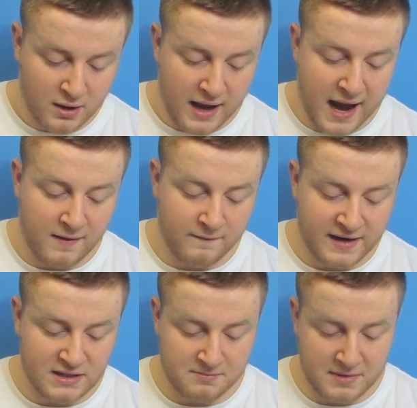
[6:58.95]
Any
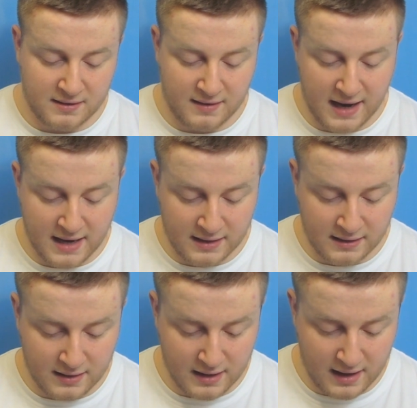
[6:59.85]
advice in
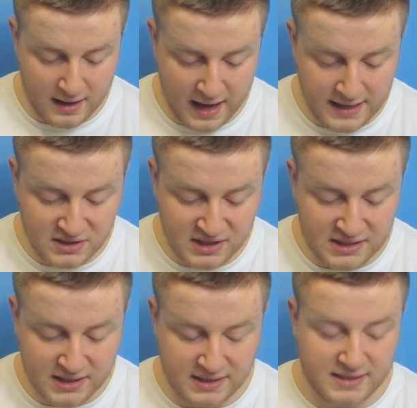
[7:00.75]
maintaining in
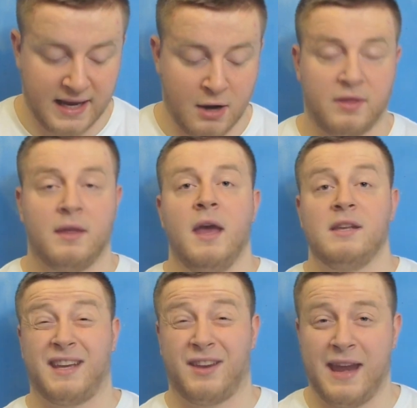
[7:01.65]
season and staying healthy? It's
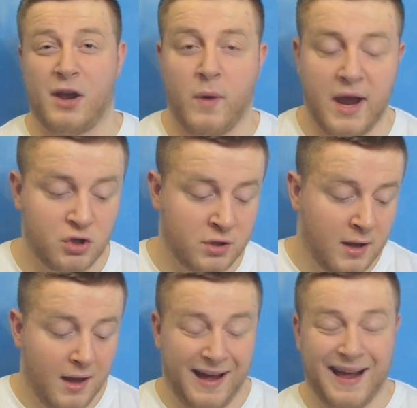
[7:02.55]
a great question,
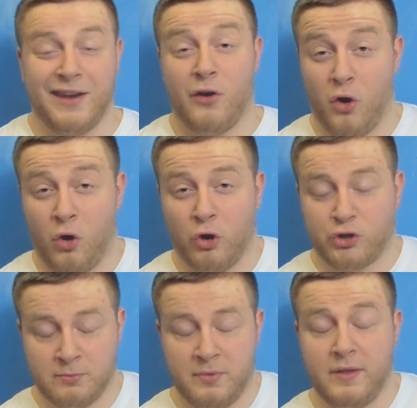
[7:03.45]
and
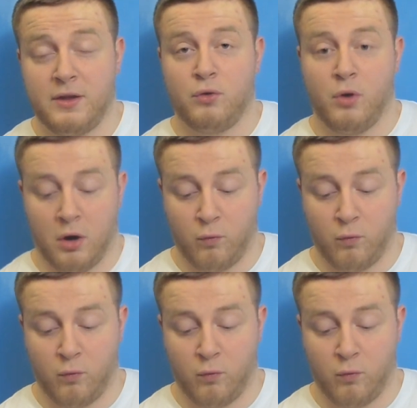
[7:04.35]
awesome that you are